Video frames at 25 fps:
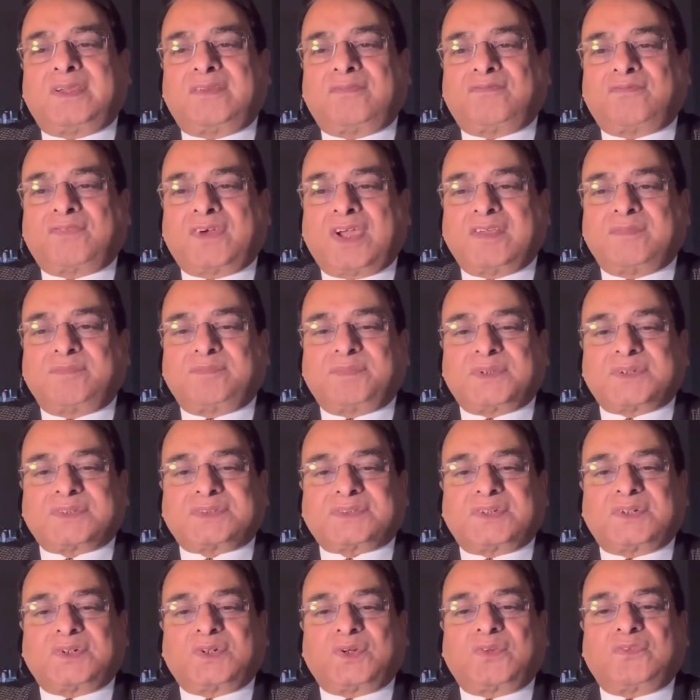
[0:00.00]

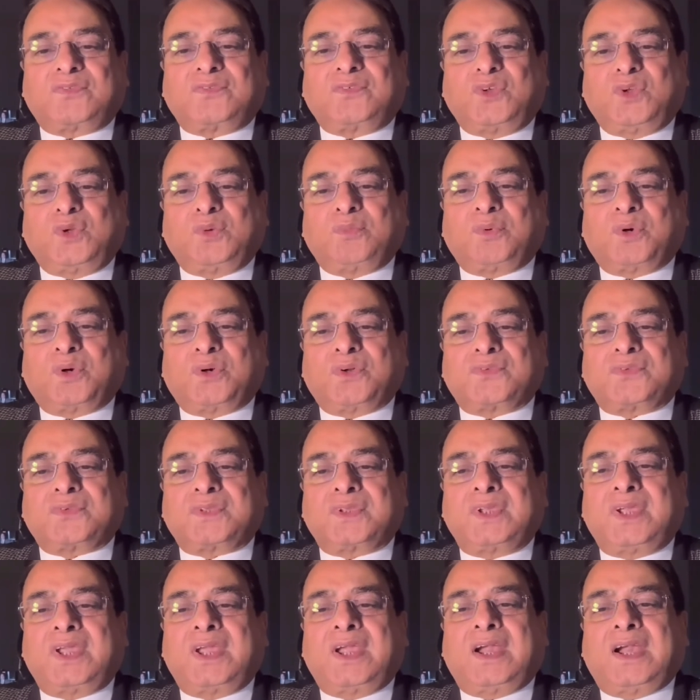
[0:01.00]
5% of newborns
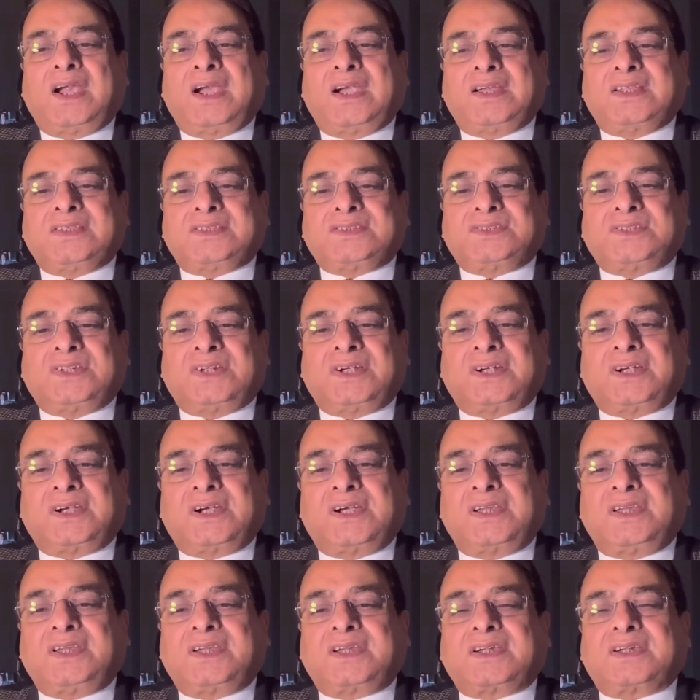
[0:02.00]
and is
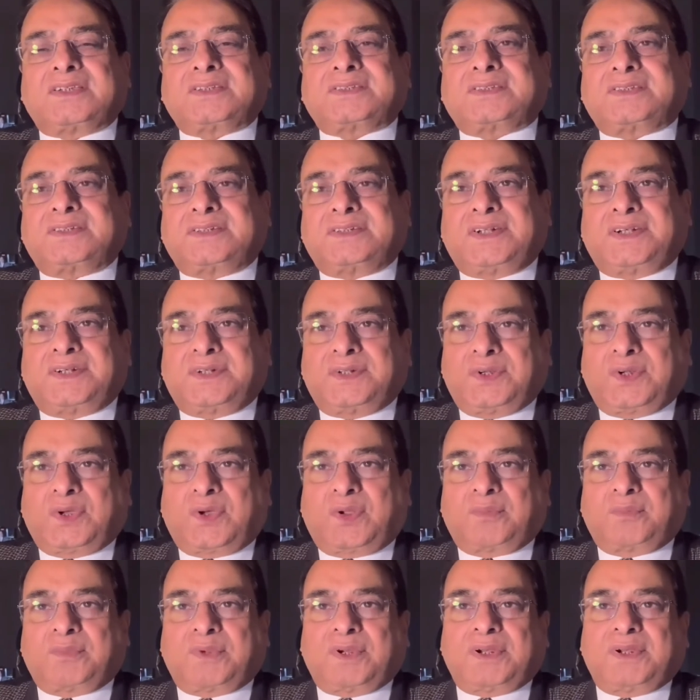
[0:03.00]
generally considered
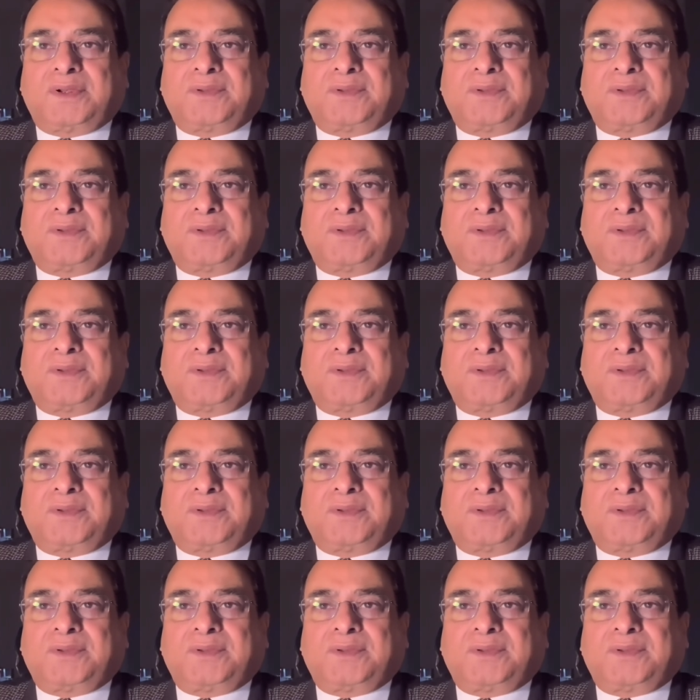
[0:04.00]
normal.